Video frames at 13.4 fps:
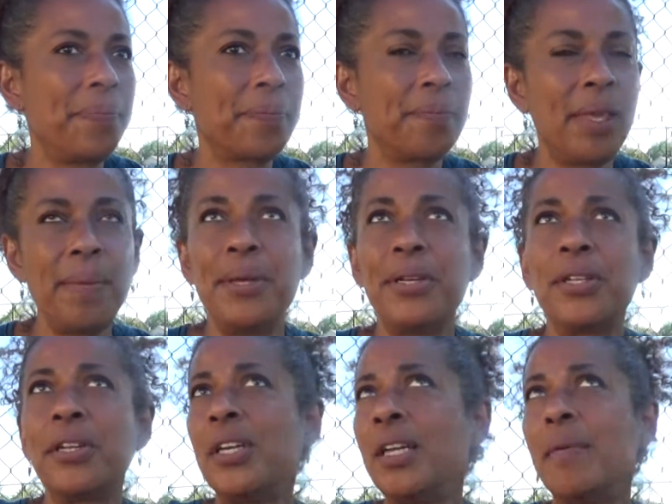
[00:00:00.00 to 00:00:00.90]
Maybe you're
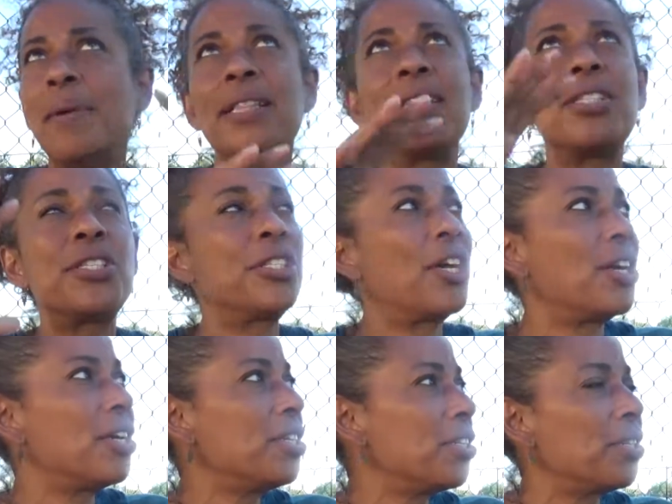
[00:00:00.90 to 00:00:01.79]
learning about the
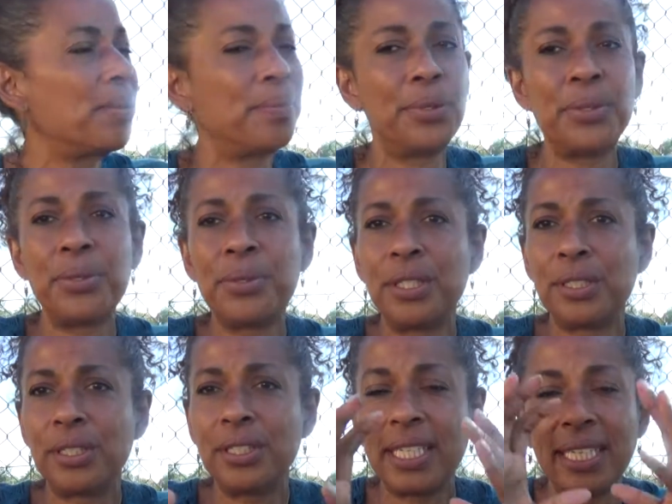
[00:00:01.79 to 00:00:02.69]
stars and the moon
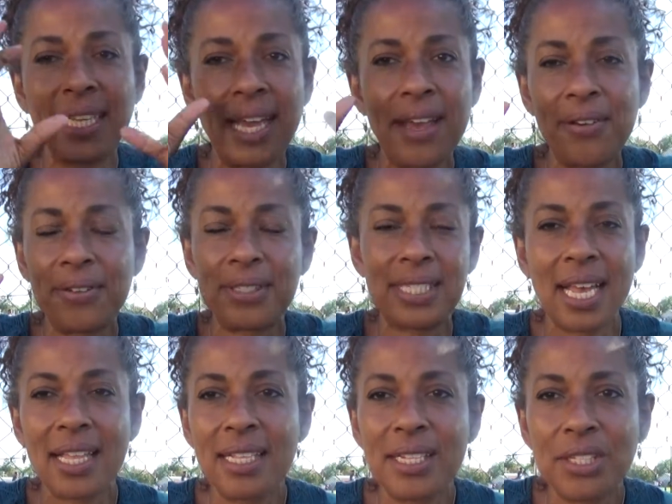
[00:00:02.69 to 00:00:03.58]
and looking out
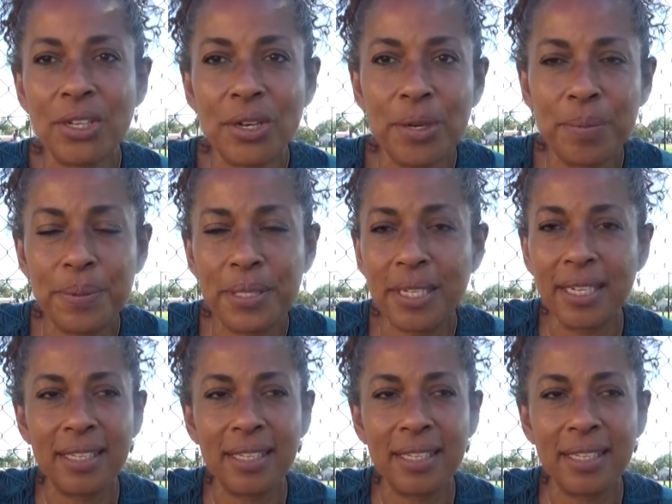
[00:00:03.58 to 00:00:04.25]
telescopes.